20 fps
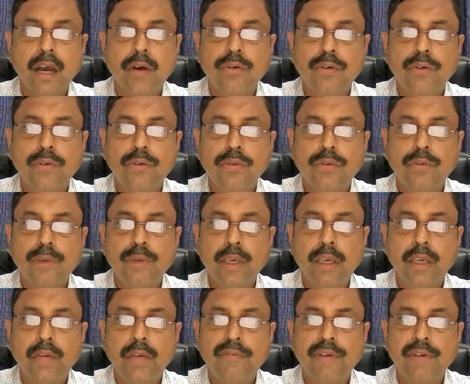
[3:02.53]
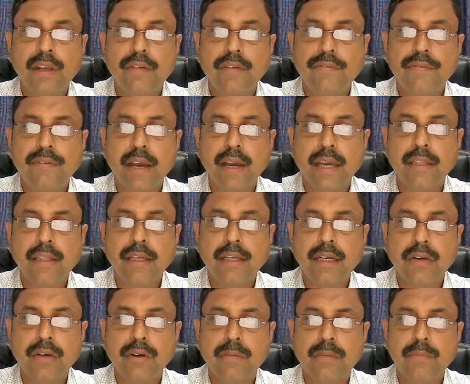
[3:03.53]
do we verify that
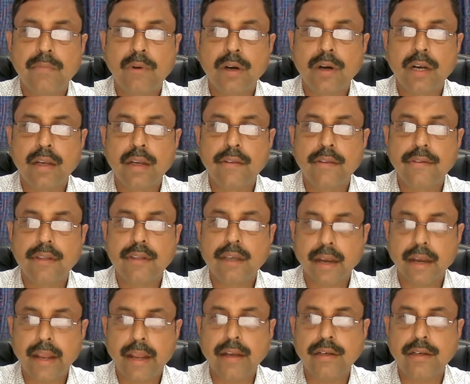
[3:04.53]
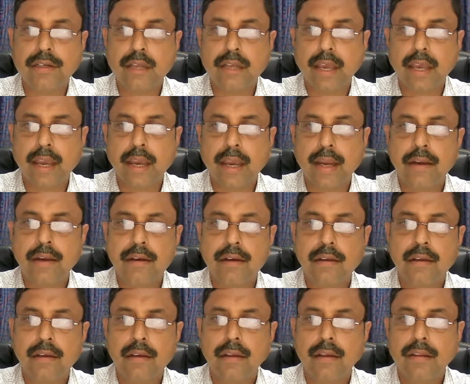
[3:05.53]
our model is correct and
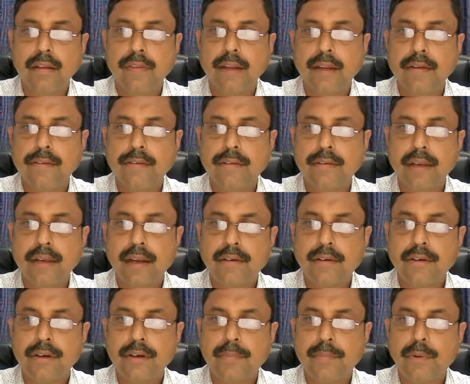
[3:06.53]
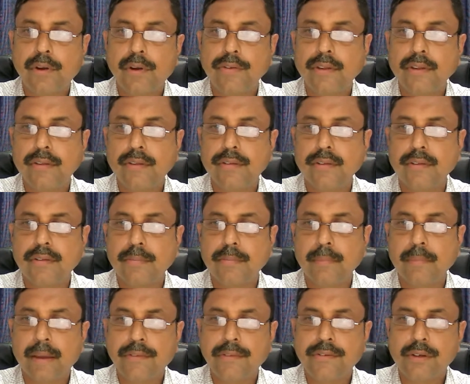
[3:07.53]
that selected process is
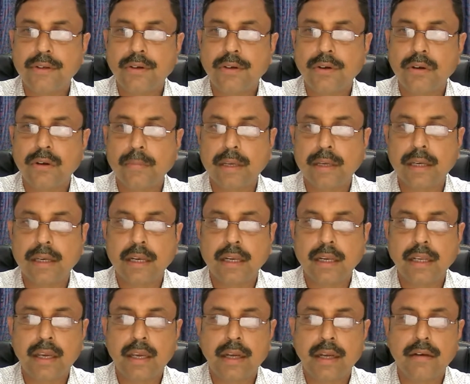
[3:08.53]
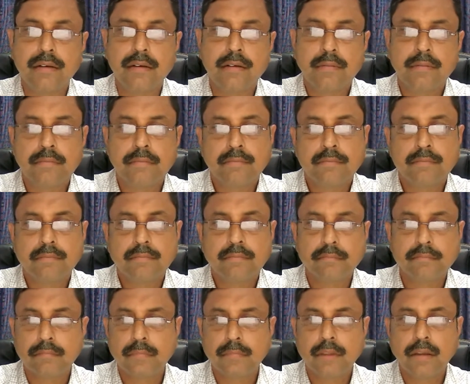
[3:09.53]
best economically? And
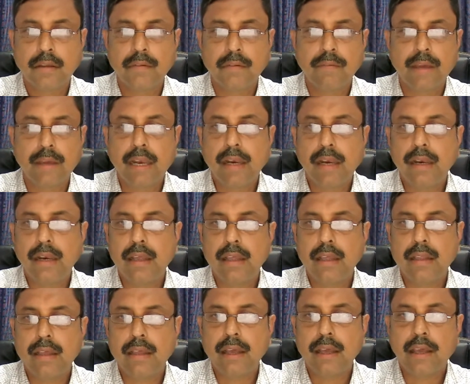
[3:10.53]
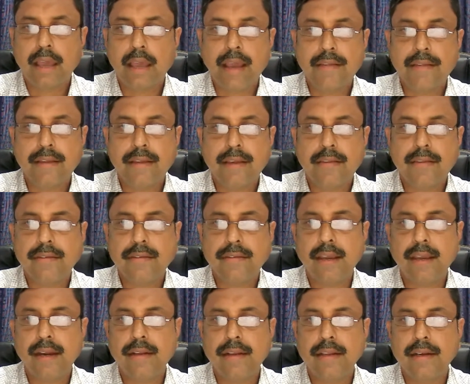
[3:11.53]
well, as I
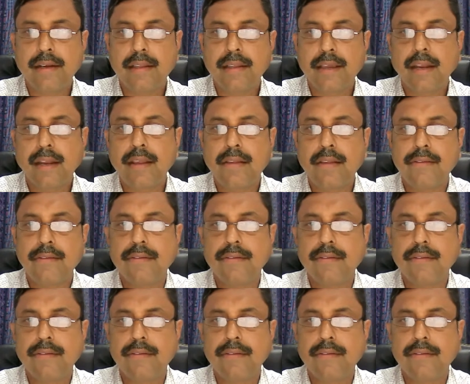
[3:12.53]
said, that there is